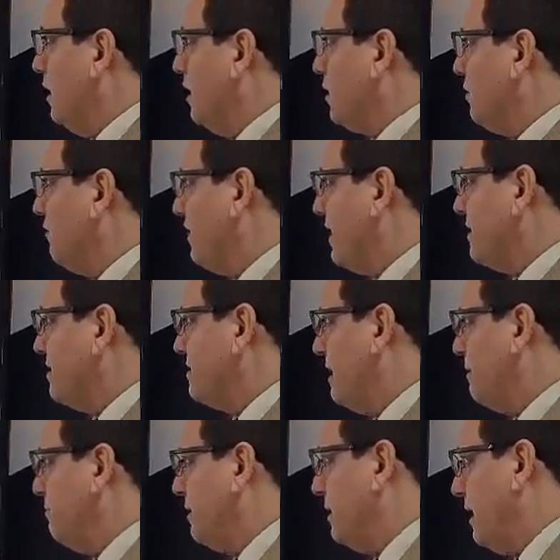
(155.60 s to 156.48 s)
I'll give you an
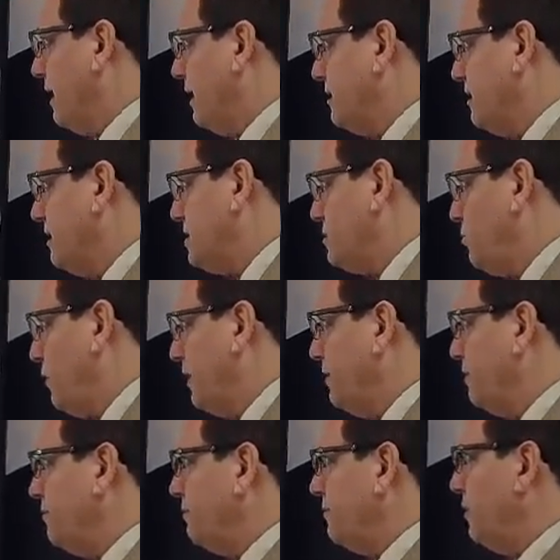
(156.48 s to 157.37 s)
example, like this
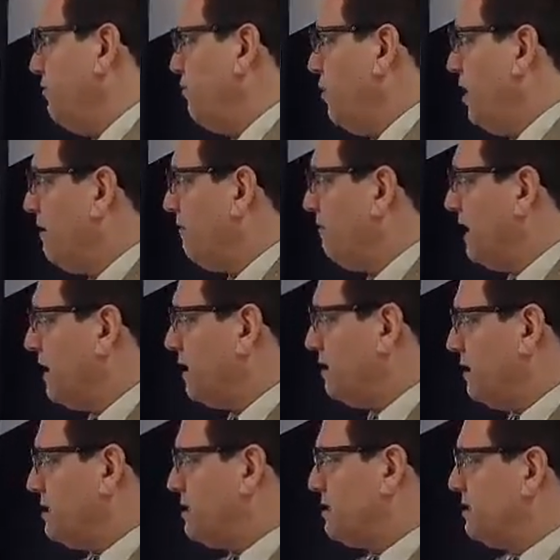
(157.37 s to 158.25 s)
one. If you have like
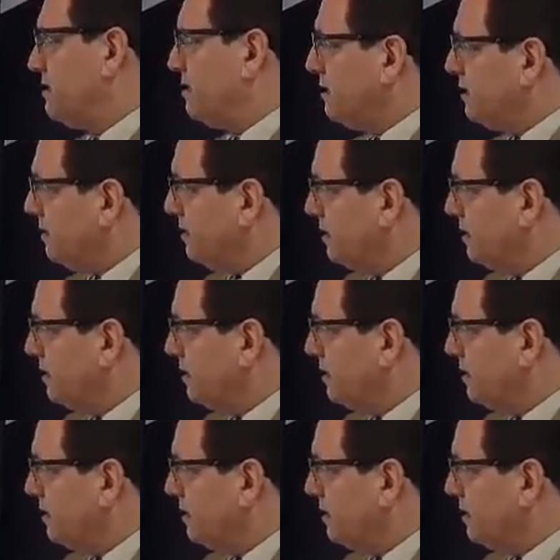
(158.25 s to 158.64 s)
this,